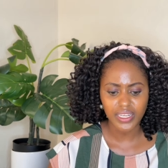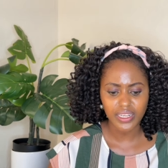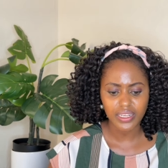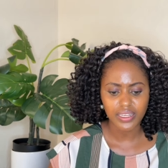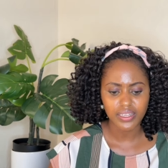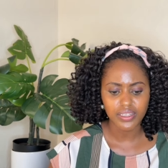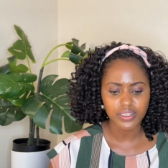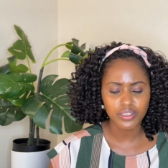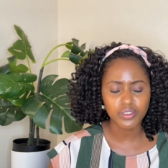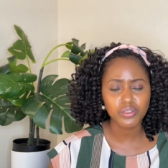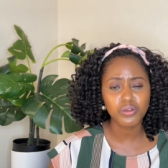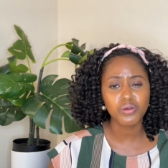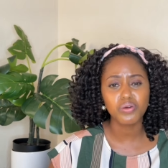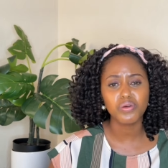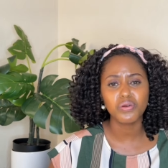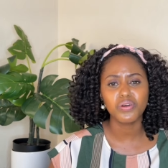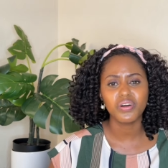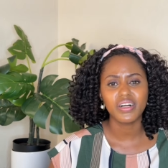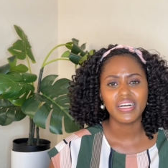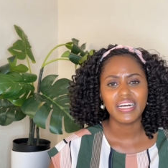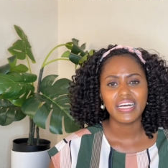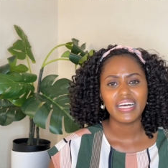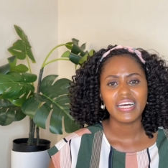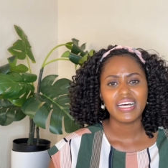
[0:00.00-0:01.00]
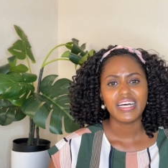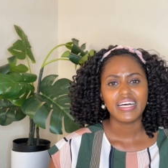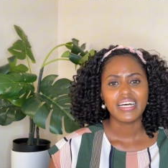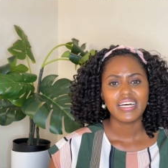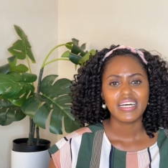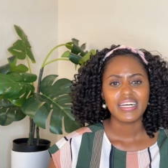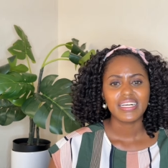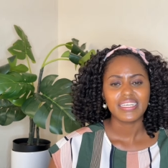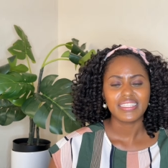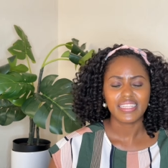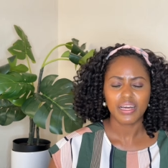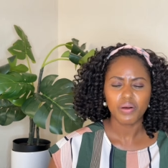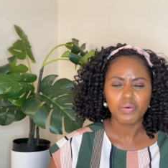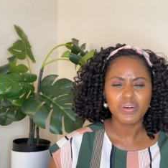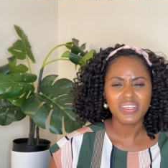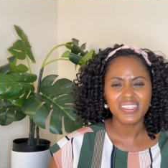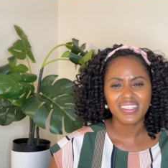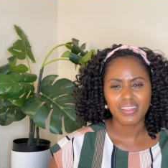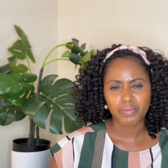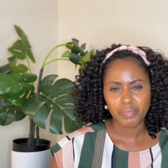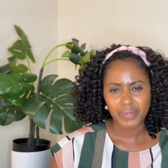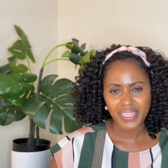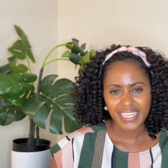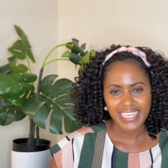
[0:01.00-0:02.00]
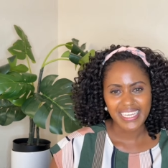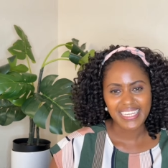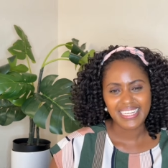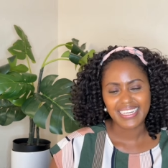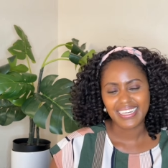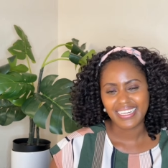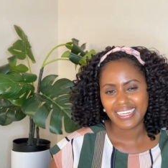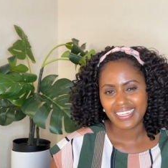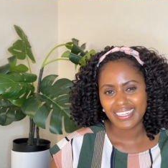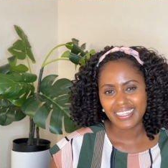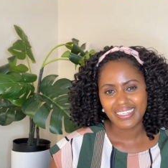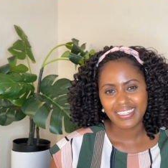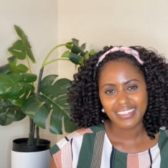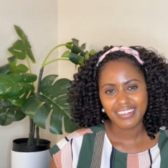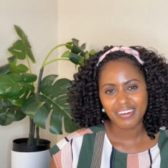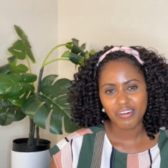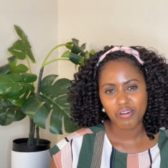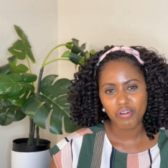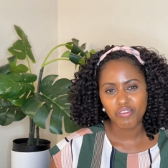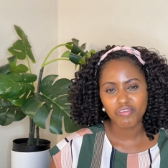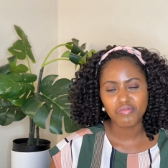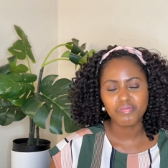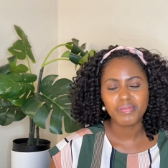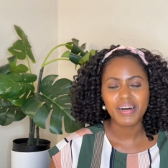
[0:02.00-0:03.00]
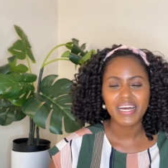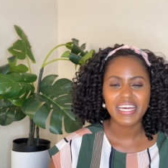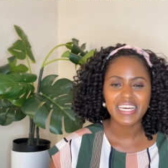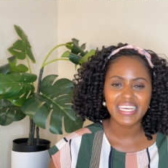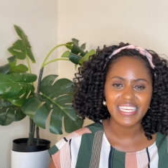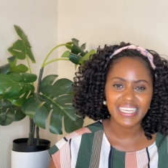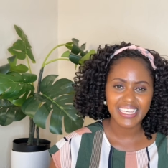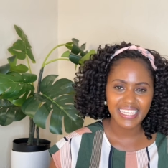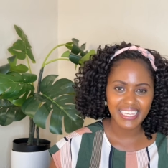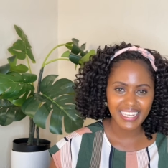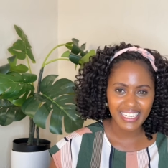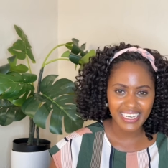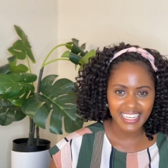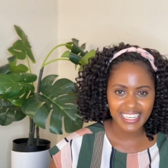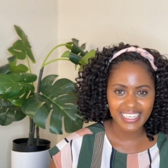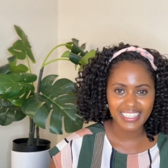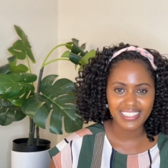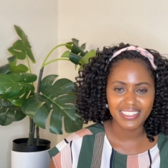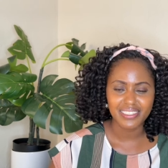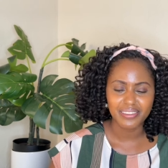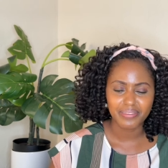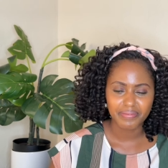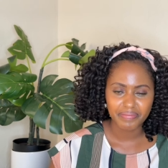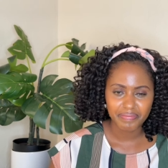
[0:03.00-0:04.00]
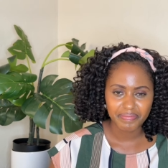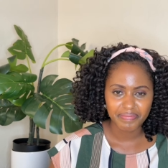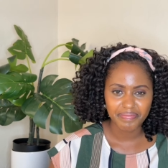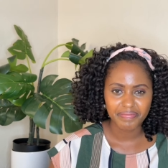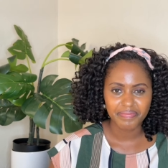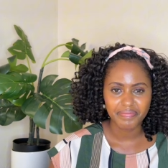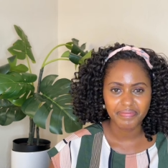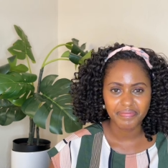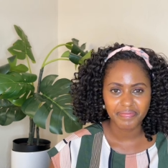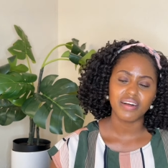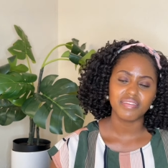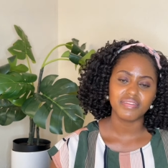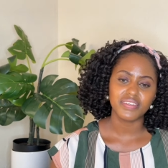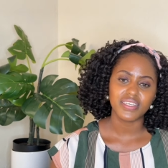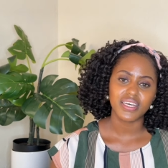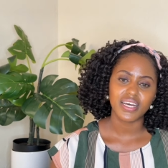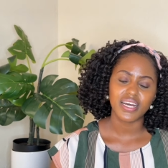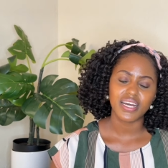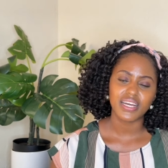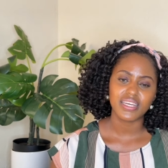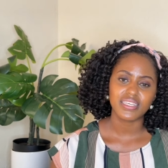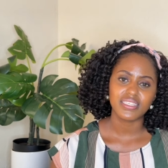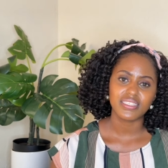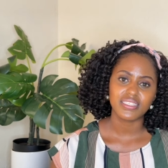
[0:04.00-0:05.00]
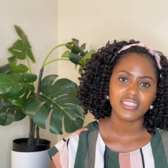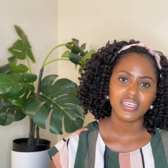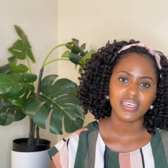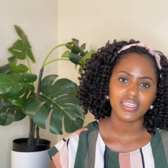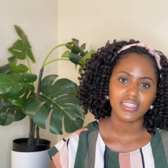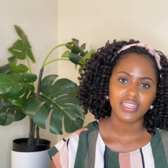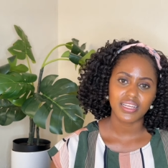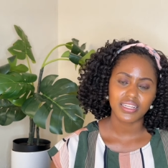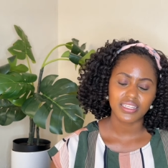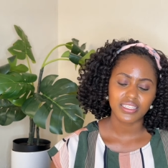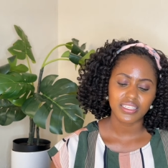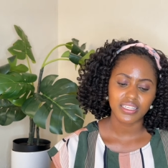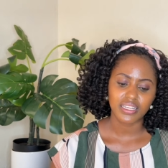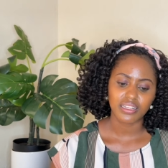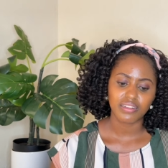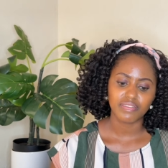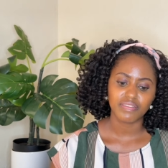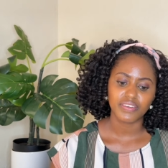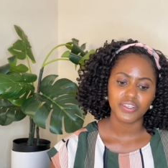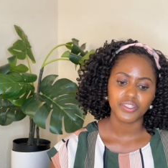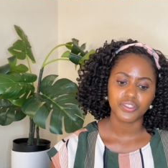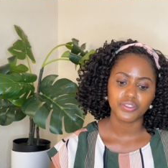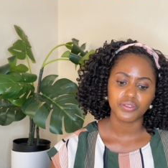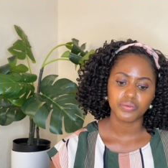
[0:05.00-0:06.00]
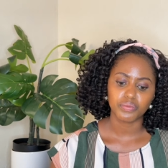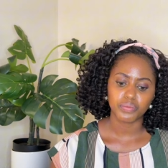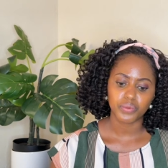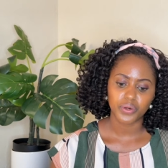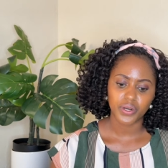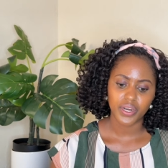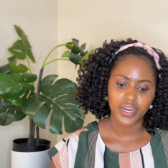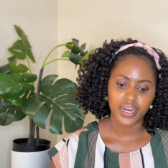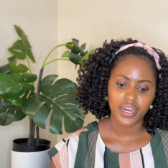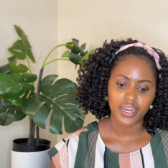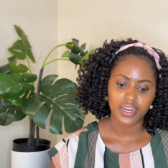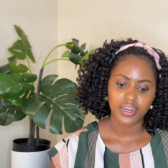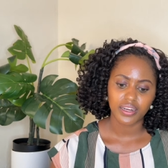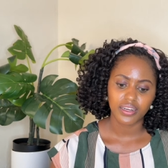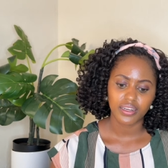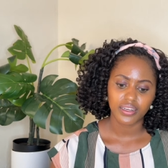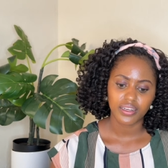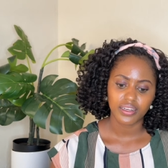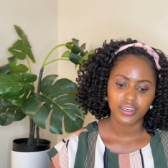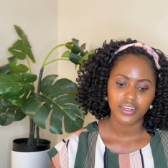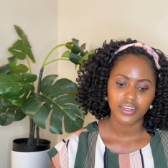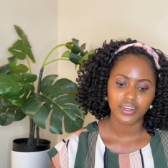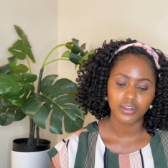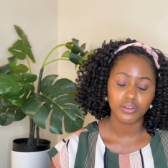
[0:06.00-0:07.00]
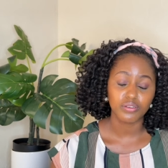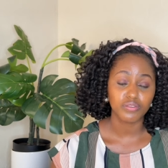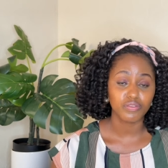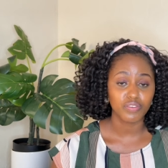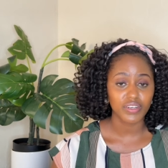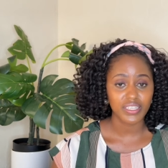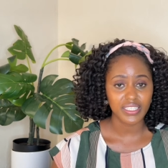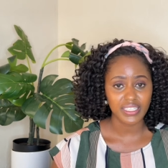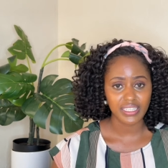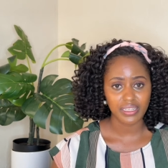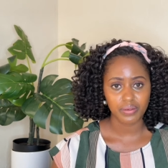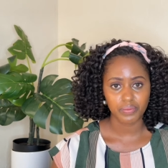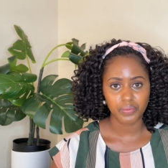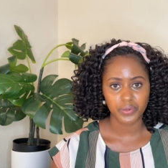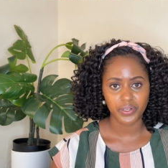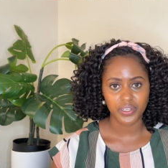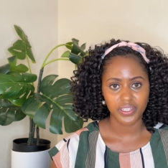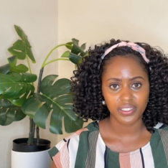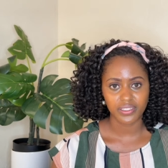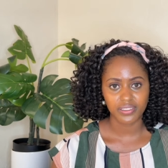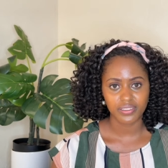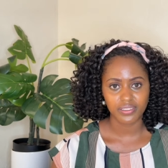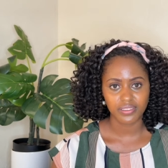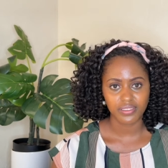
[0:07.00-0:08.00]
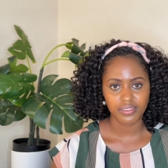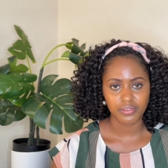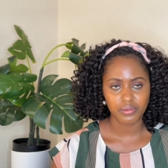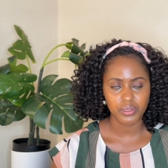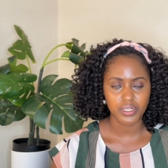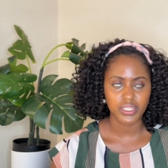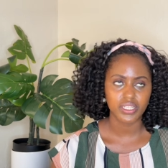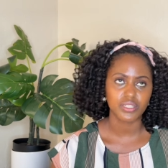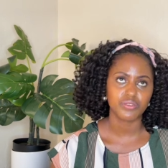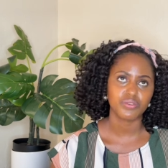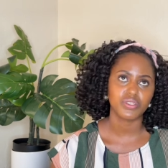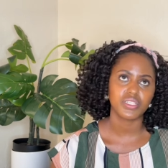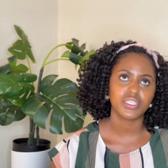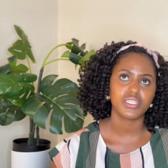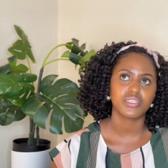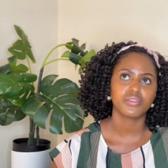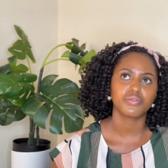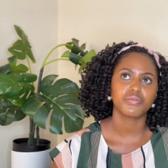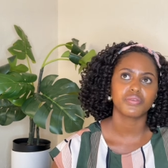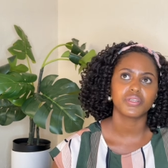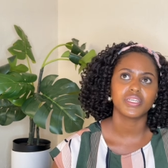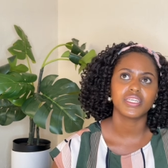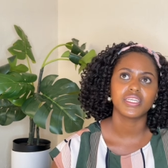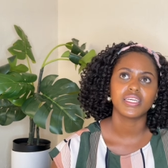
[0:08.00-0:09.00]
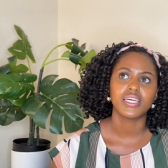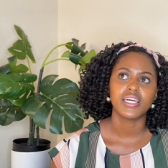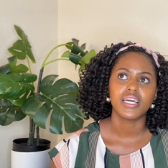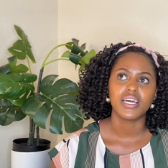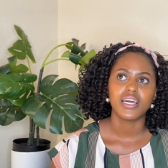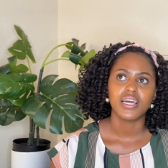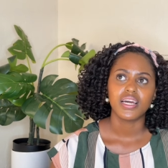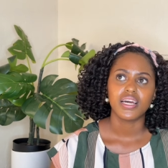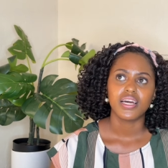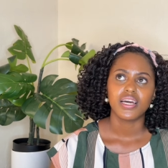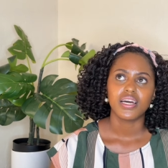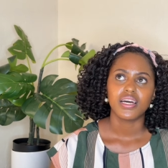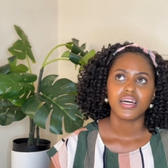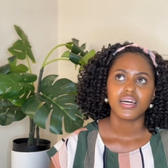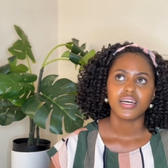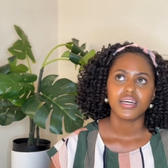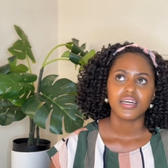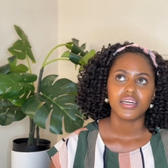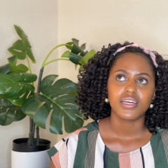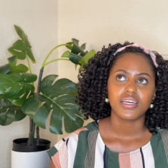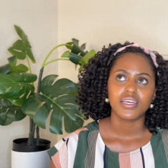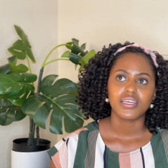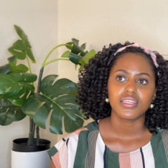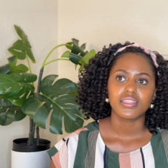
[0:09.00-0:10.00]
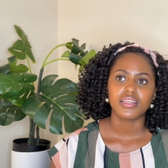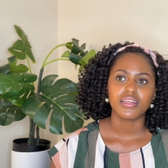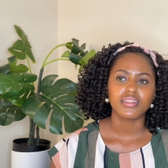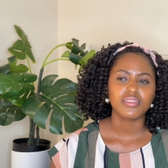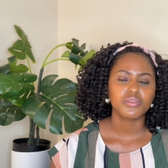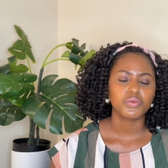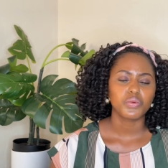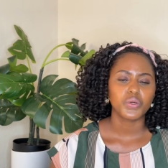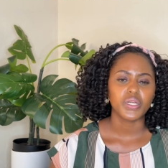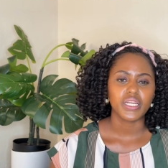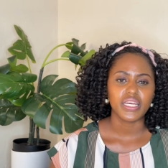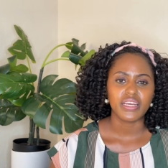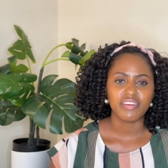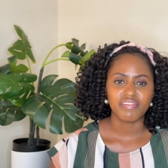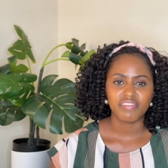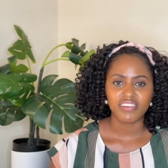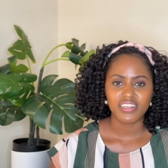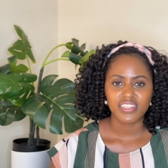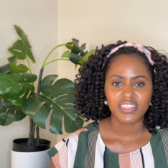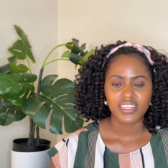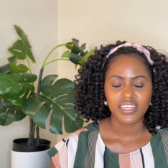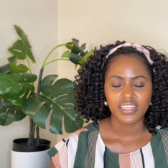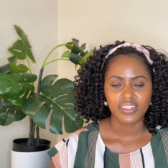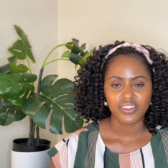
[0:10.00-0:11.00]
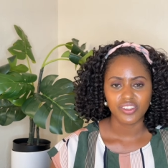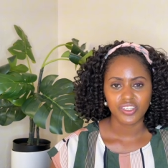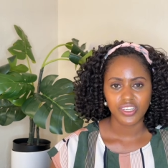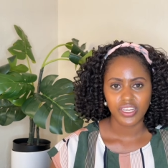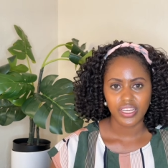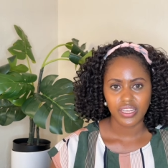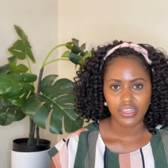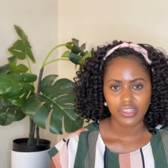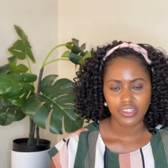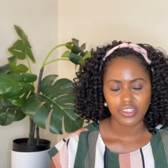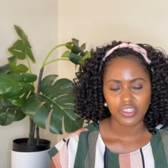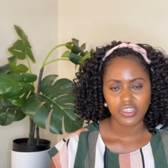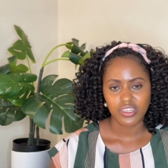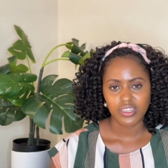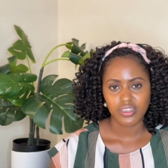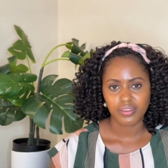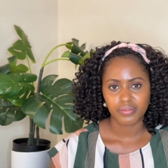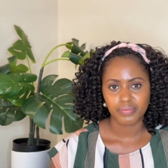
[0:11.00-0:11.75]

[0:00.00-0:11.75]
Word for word: So that was the beginning of my healing. After I say that salvation prayer on 1st April 2023, that's when everything changed.